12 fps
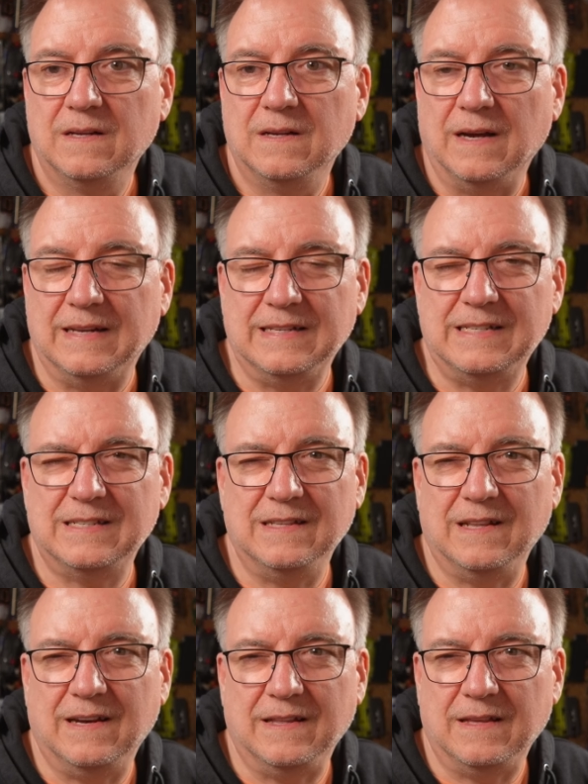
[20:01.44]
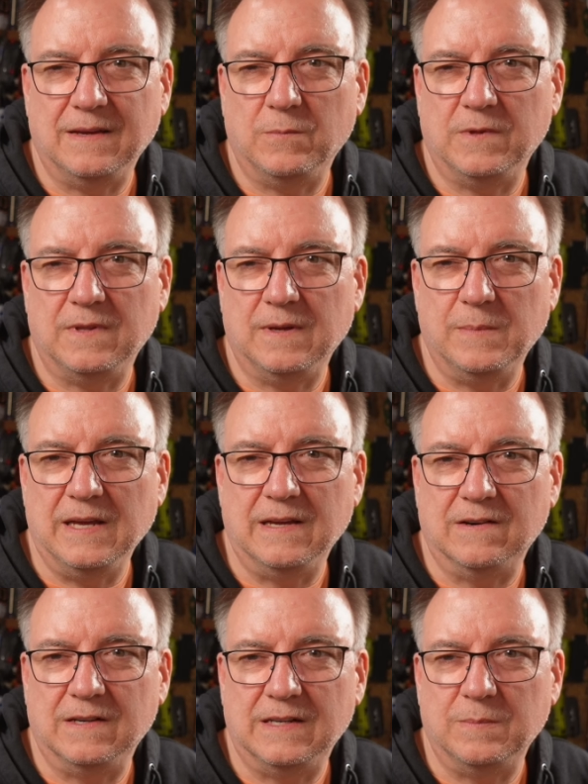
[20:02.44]
And this isn't like with the Amiga
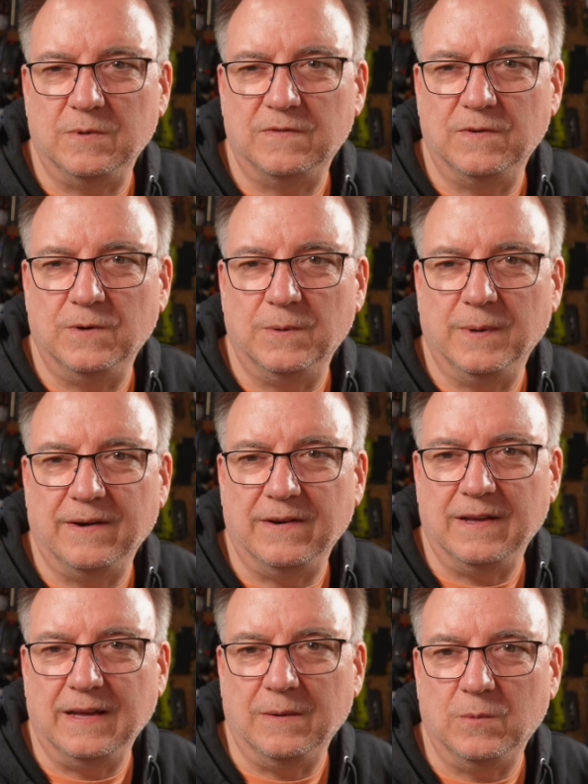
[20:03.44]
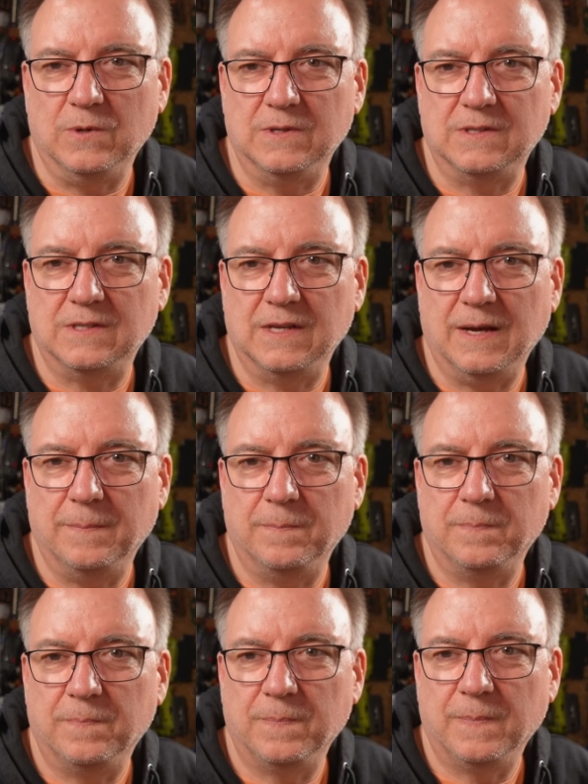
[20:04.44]
I did before, where it was,
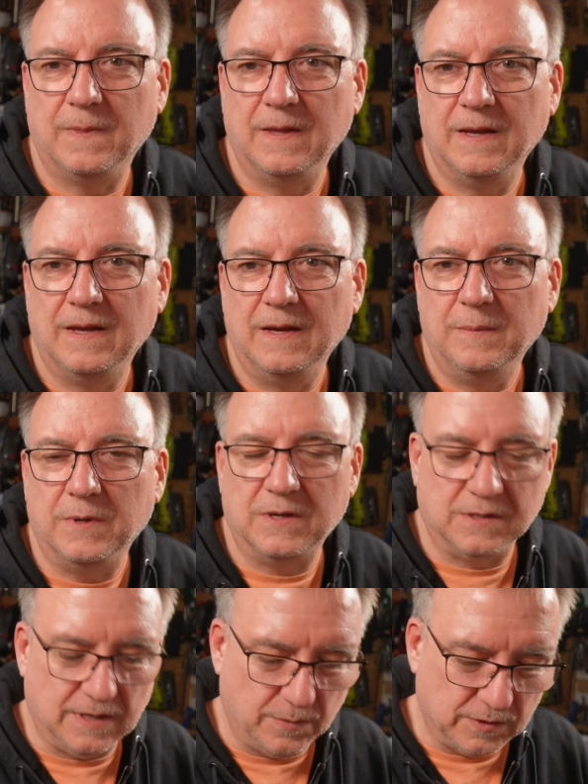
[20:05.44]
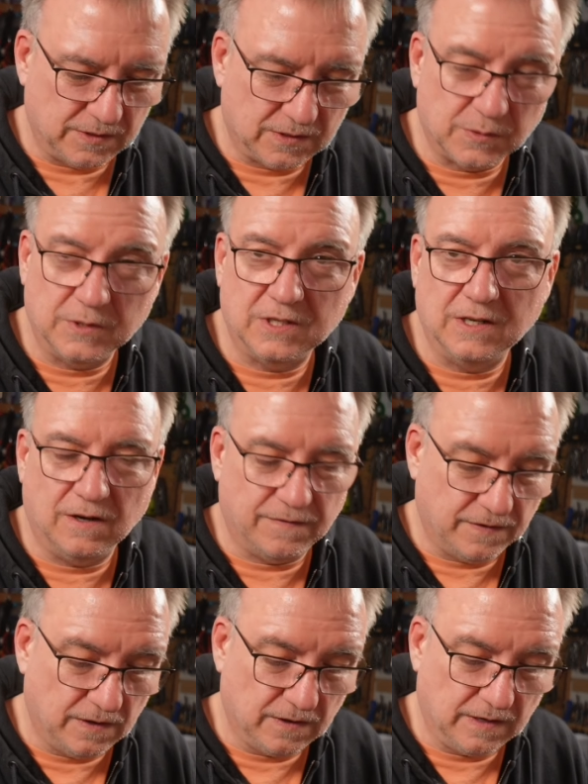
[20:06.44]
because I wasn't switching it off
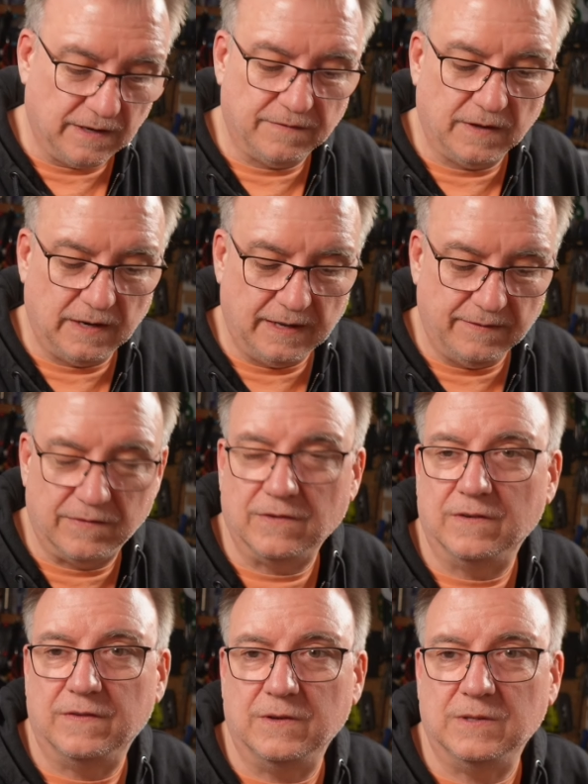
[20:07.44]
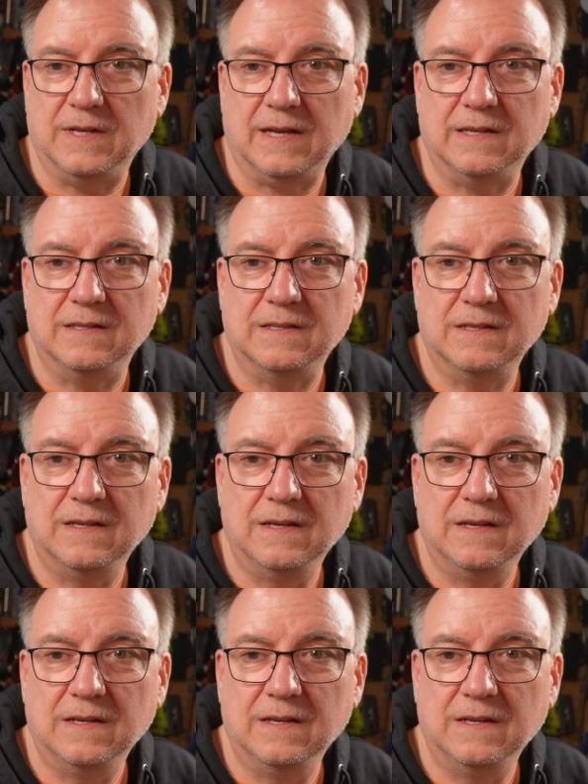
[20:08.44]
for long enough, I'll leave it for a few seconds.